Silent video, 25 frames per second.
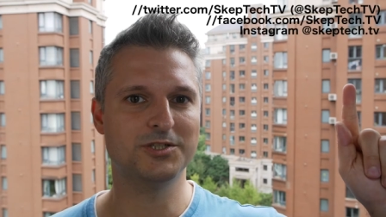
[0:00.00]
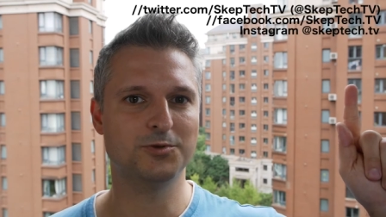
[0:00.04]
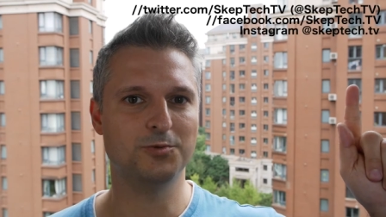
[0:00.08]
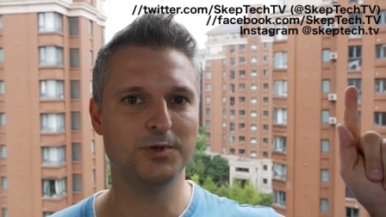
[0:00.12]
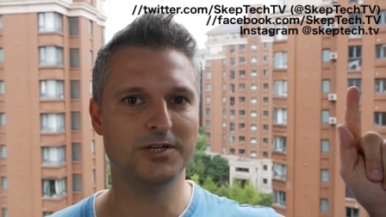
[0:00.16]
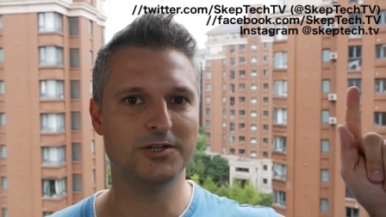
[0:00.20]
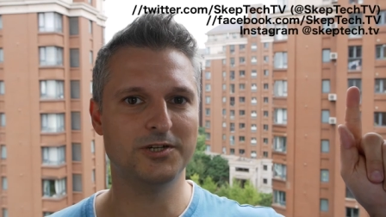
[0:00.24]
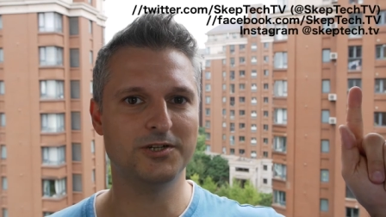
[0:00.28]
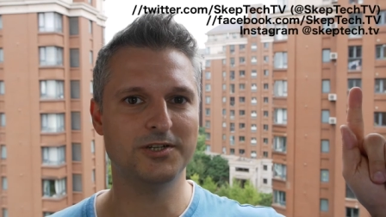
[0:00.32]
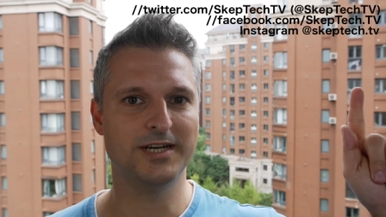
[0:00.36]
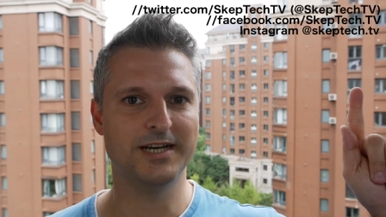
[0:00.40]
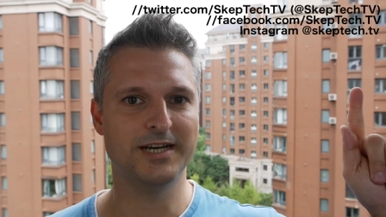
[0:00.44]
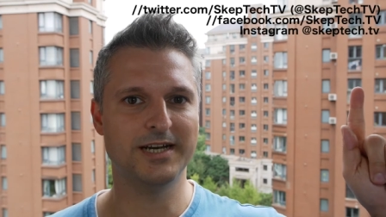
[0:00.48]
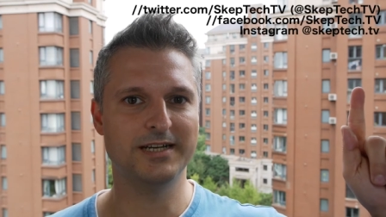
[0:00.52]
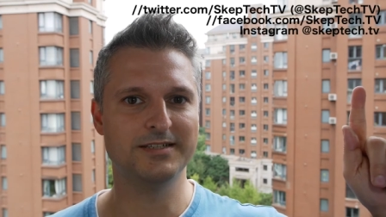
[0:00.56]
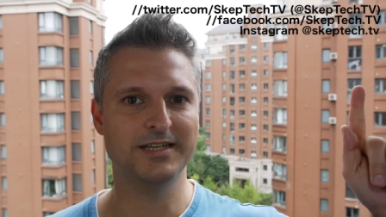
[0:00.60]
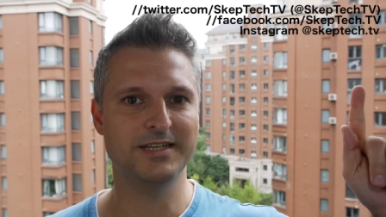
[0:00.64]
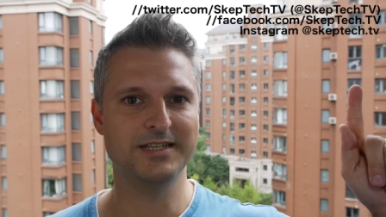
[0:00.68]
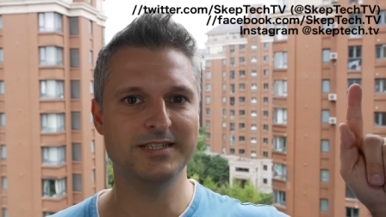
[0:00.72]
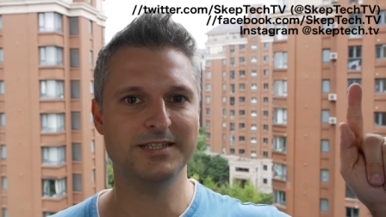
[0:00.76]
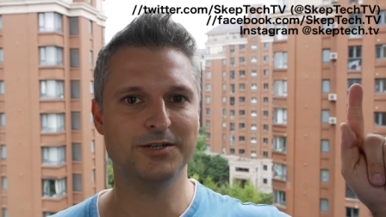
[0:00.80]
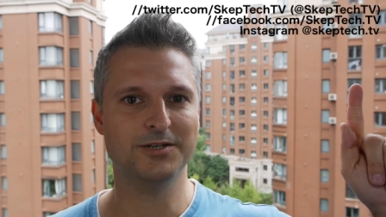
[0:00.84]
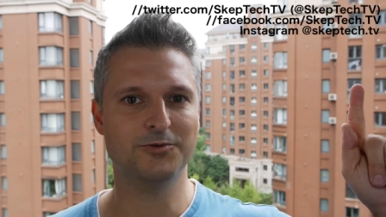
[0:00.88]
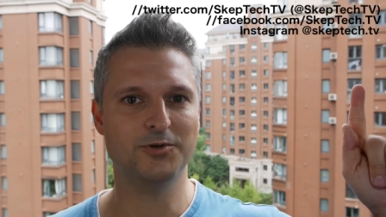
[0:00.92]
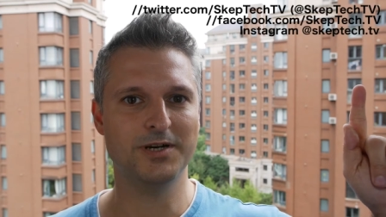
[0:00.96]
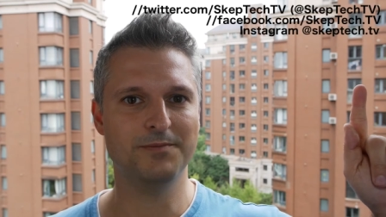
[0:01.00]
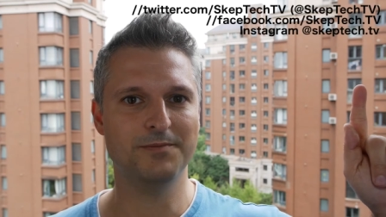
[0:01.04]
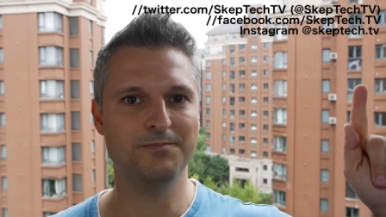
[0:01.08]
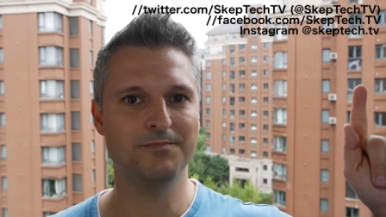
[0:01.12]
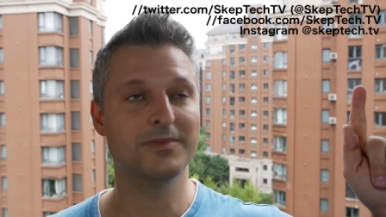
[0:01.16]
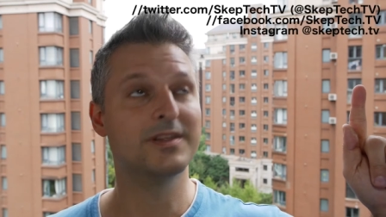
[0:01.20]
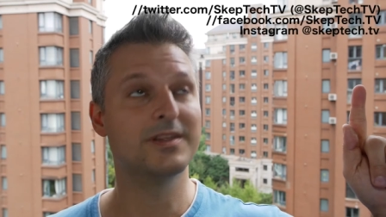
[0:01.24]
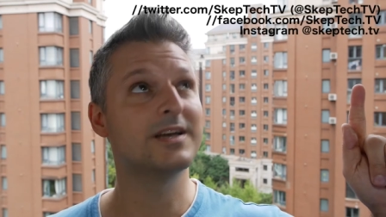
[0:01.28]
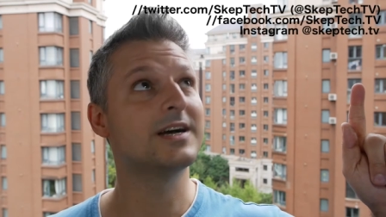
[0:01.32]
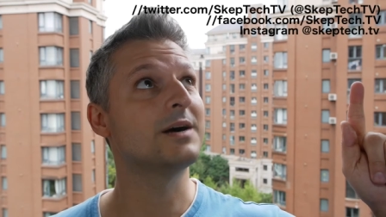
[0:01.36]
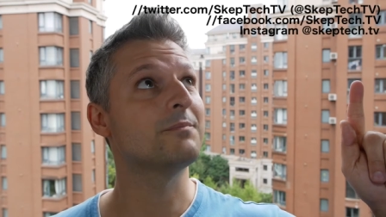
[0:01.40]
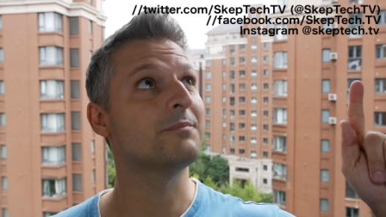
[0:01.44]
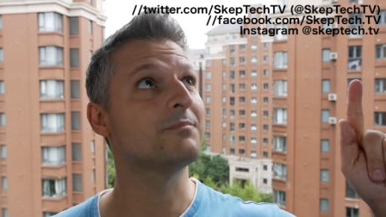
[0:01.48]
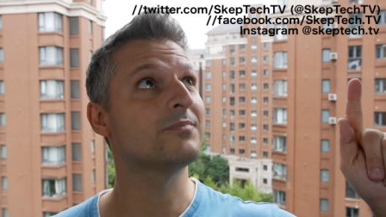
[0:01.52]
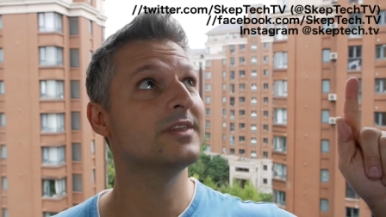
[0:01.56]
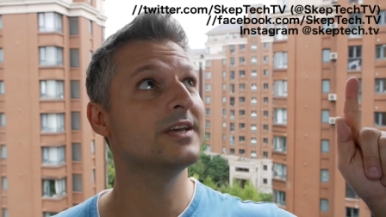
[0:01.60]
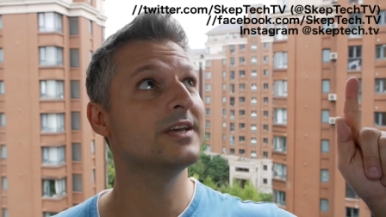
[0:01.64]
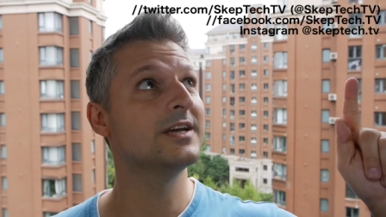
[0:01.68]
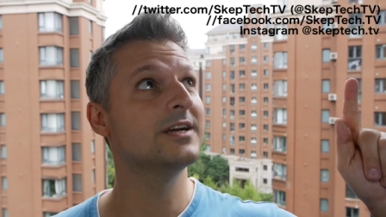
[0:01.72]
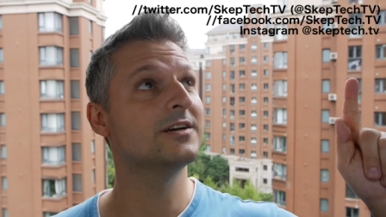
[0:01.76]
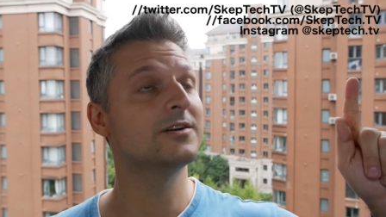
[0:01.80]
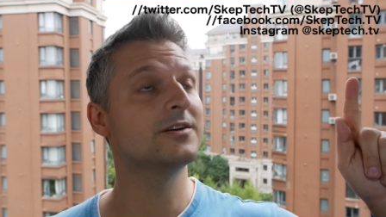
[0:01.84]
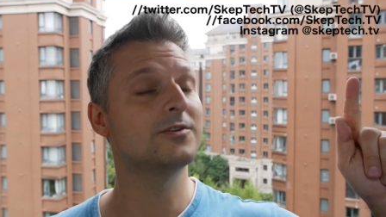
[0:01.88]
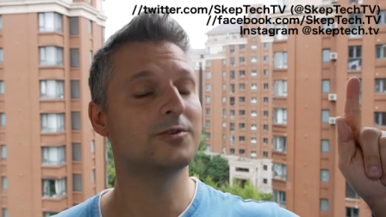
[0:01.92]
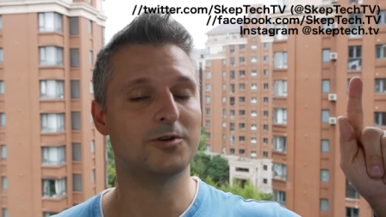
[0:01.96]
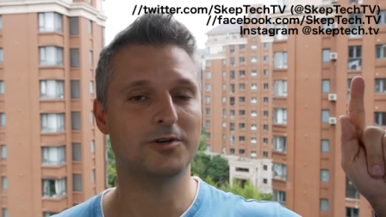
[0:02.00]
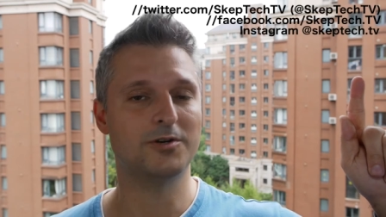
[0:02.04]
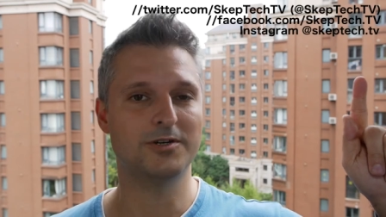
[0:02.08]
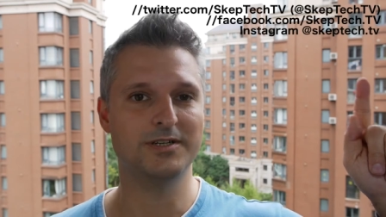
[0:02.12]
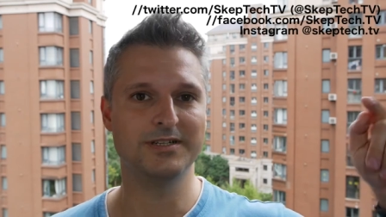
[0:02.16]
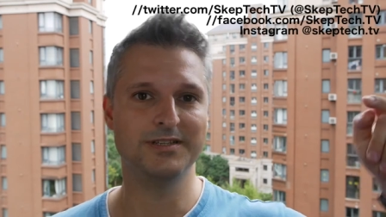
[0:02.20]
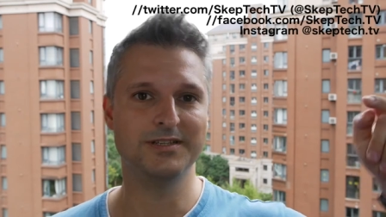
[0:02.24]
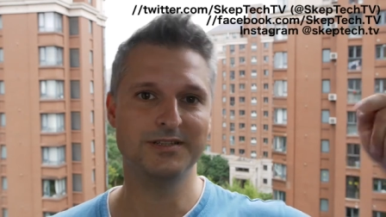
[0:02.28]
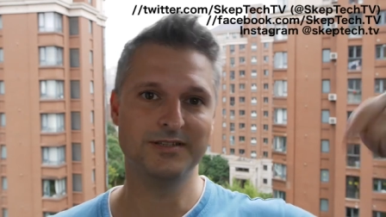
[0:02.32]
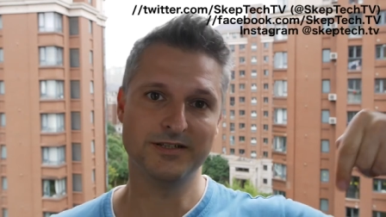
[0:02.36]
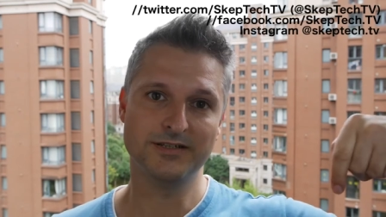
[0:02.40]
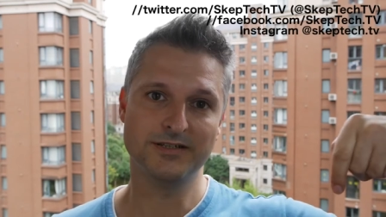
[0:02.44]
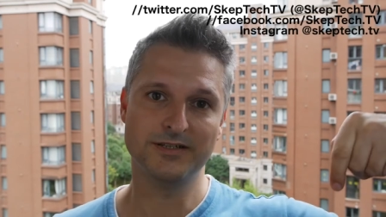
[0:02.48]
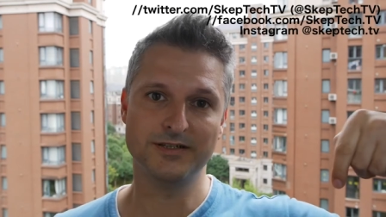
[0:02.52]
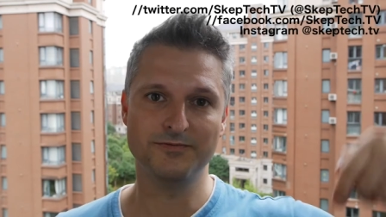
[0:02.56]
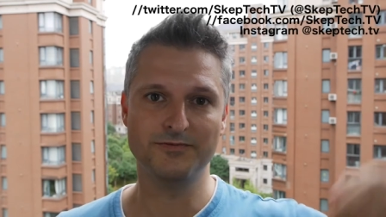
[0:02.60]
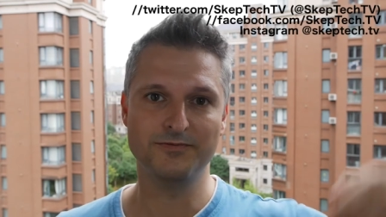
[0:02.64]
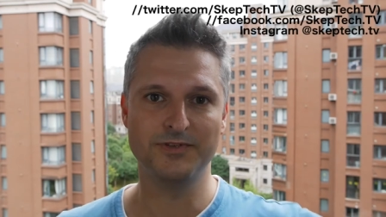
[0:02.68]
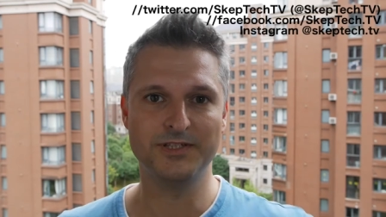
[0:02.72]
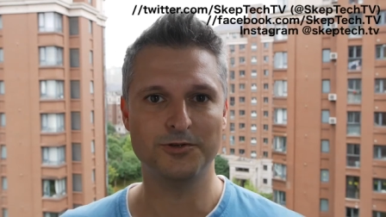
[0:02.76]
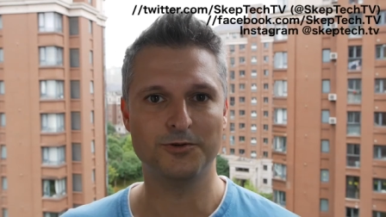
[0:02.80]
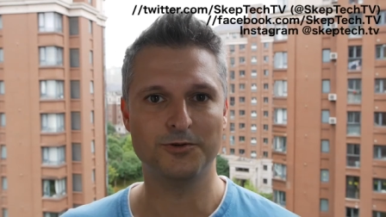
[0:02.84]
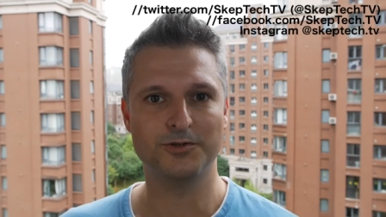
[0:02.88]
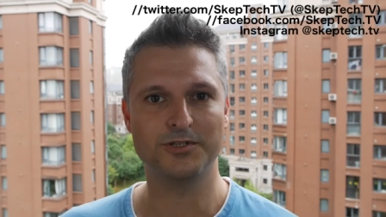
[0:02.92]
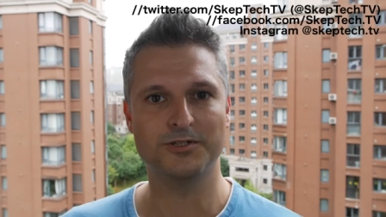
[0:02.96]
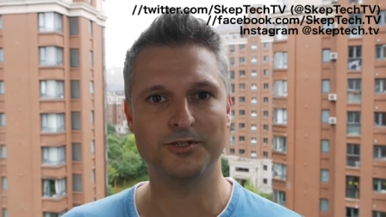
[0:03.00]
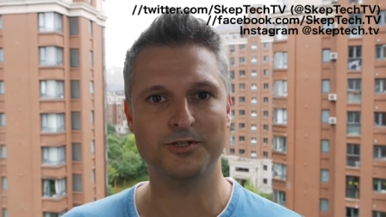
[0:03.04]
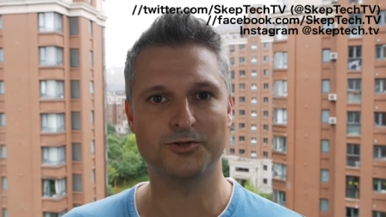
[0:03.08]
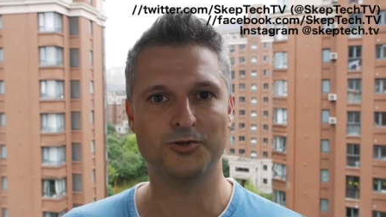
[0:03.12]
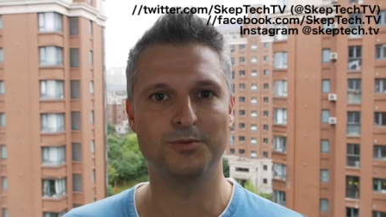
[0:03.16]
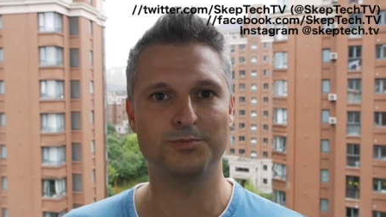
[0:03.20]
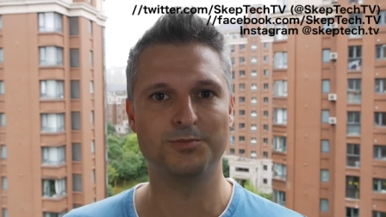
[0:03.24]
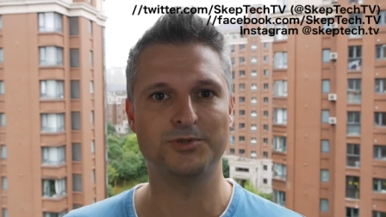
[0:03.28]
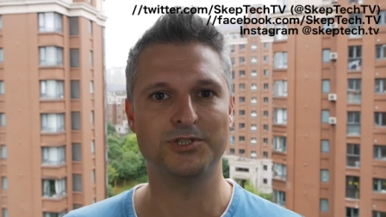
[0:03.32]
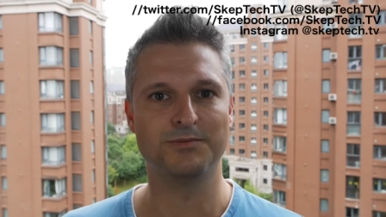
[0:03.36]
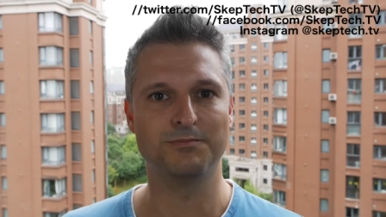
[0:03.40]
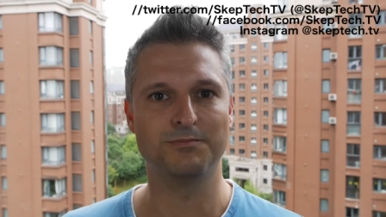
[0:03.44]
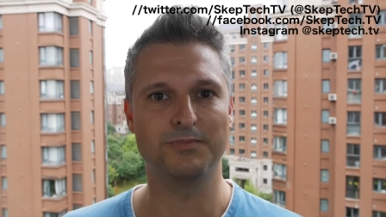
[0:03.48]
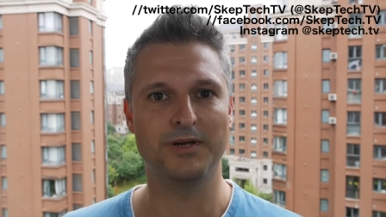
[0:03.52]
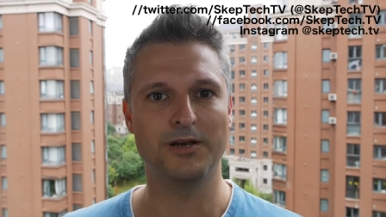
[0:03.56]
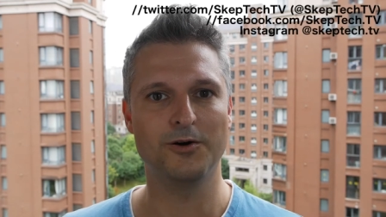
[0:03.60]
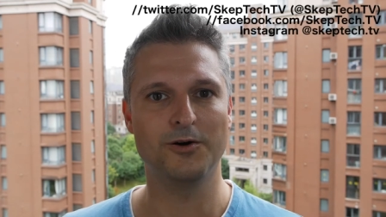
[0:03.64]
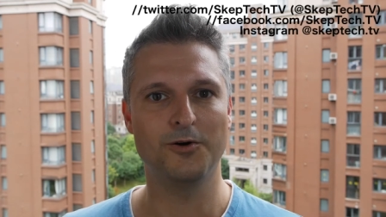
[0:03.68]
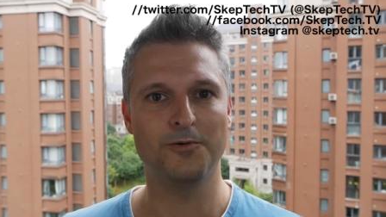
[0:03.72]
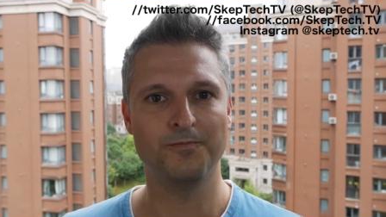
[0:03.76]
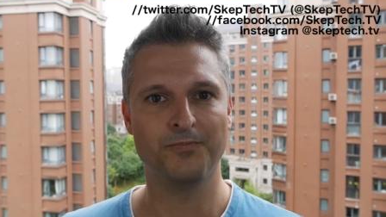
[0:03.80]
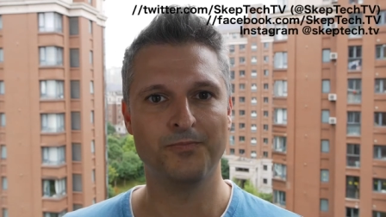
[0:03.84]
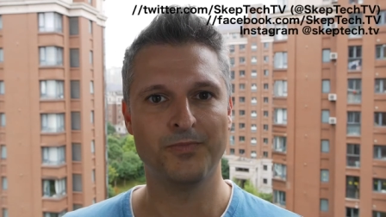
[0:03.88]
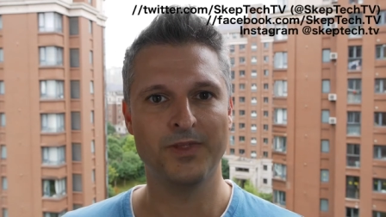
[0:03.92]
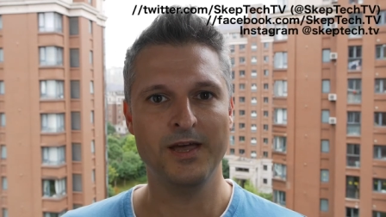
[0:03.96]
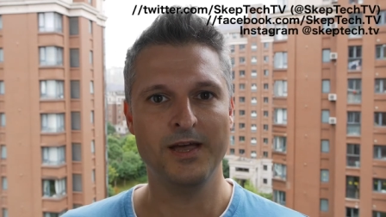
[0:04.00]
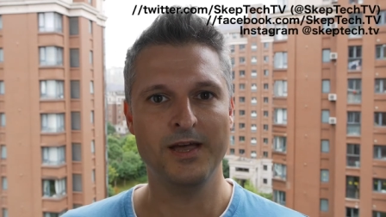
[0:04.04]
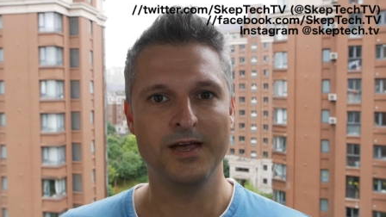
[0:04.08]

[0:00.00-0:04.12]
Twitter, and Instagram up there or in the video description below.